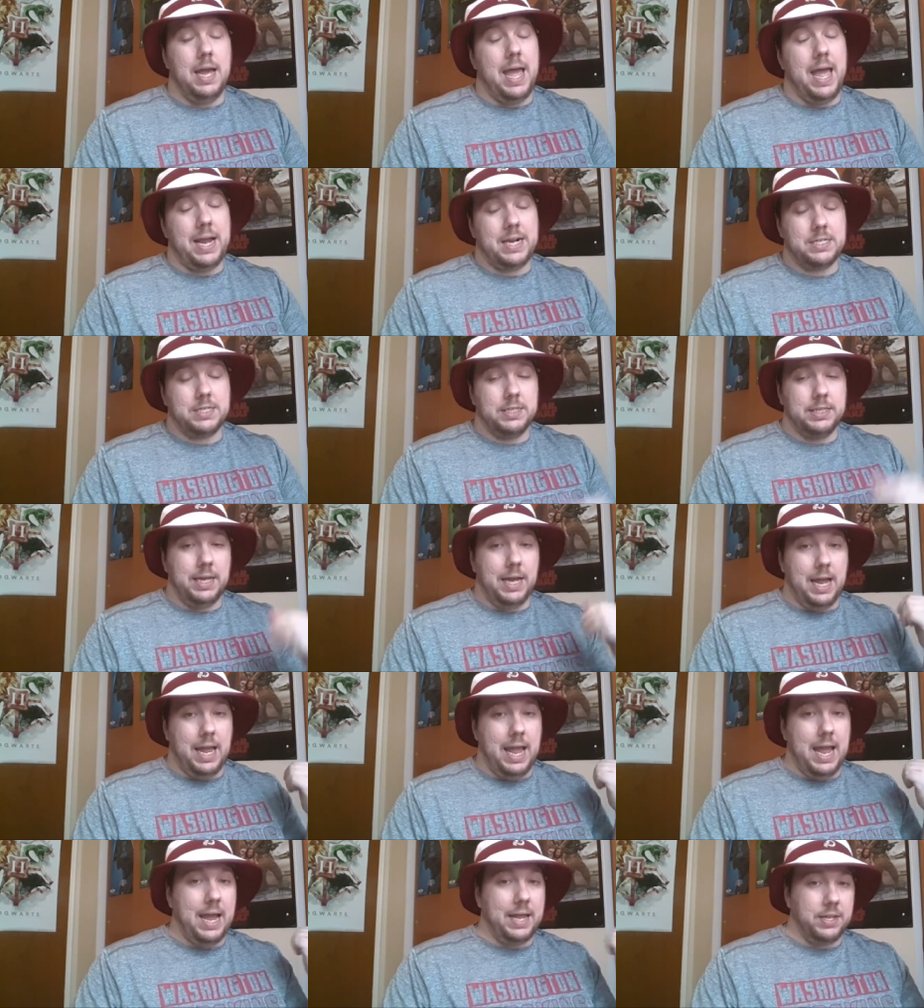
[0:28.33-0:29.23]
Actually,
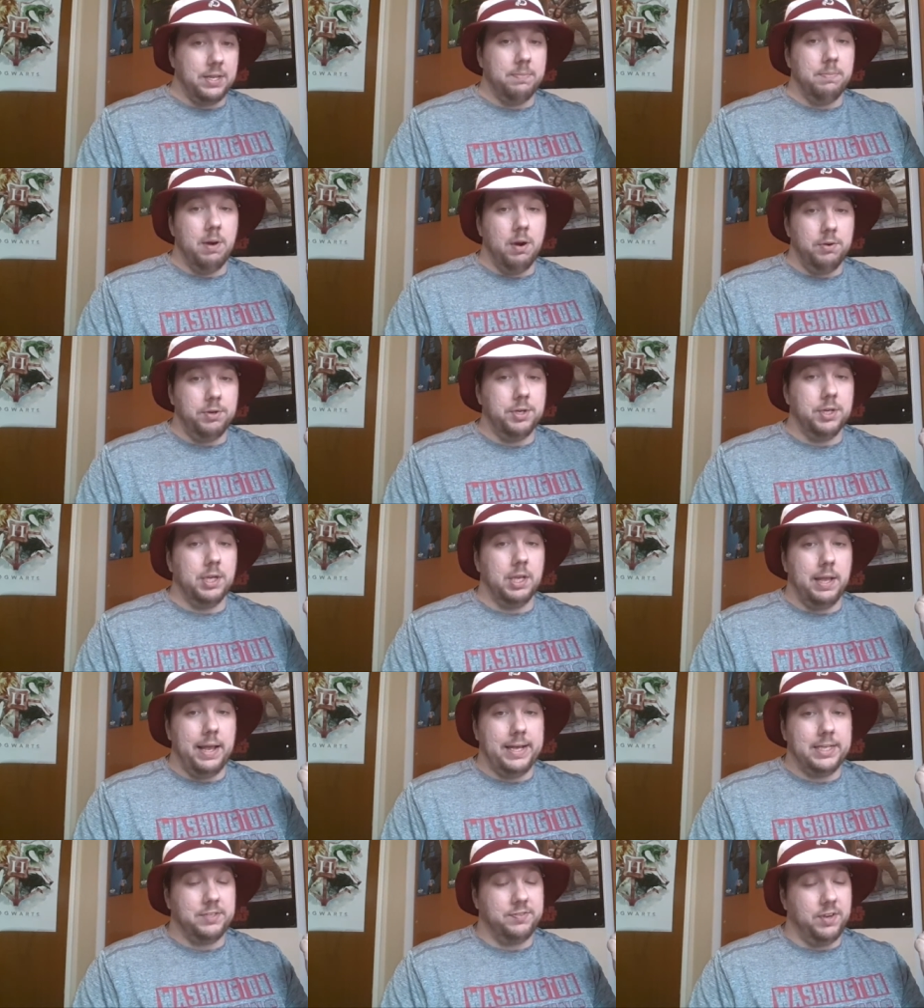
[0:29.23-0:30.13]
I had pneumonia in
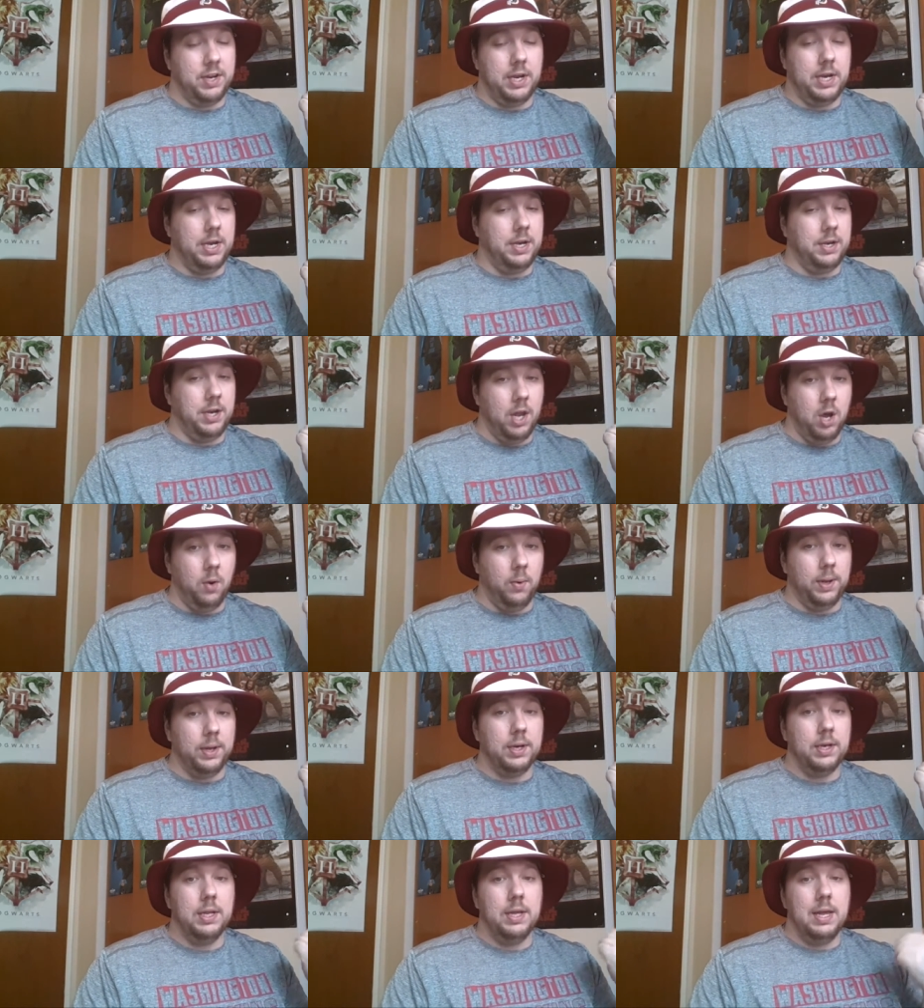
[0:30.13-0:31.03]
the last video. I didn't
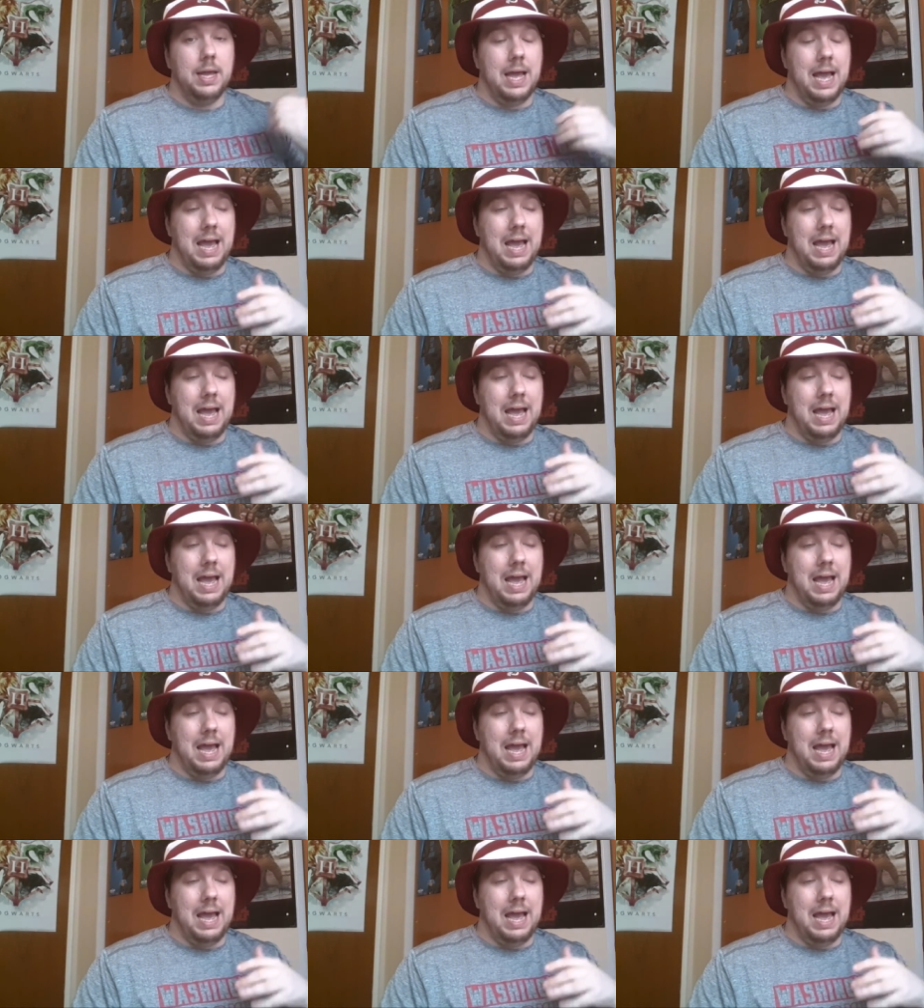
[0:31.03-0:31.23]
know it.